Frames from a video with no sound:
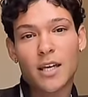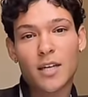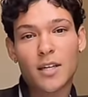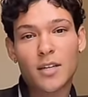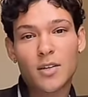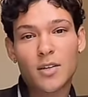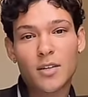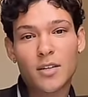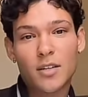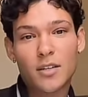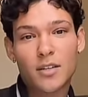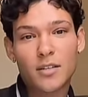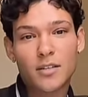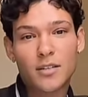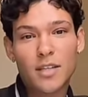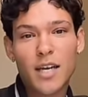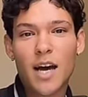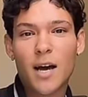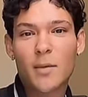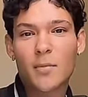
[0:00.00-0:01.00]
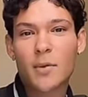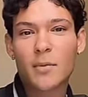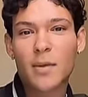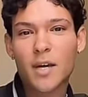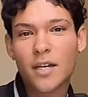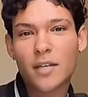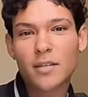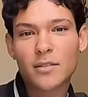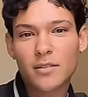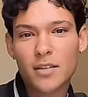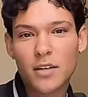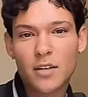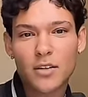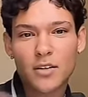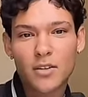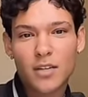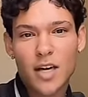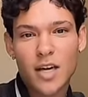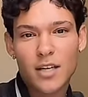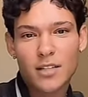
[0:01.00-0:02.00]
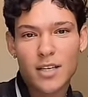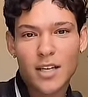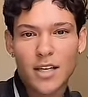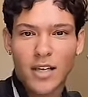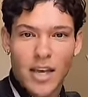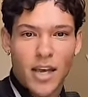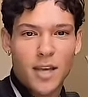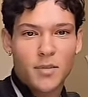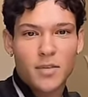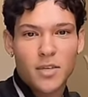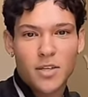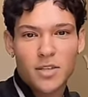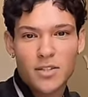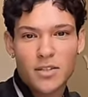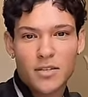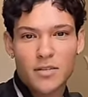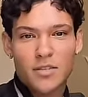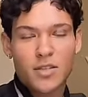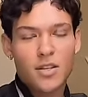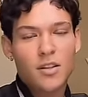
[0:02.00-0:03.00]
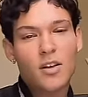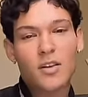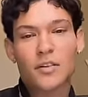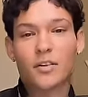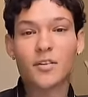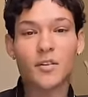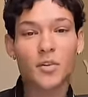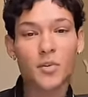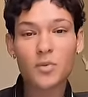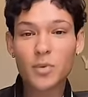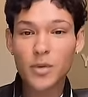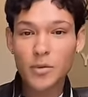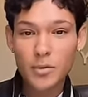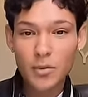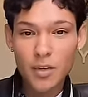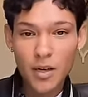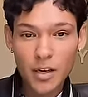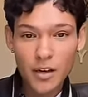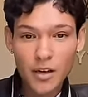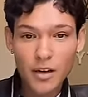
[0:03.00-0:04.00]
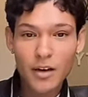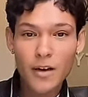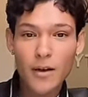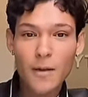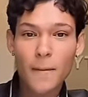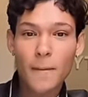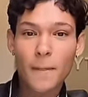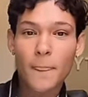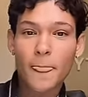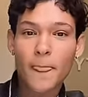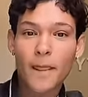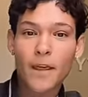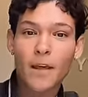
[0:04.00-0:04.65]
And yeah, maybe I can tell you guys again because there's a lot of new people here.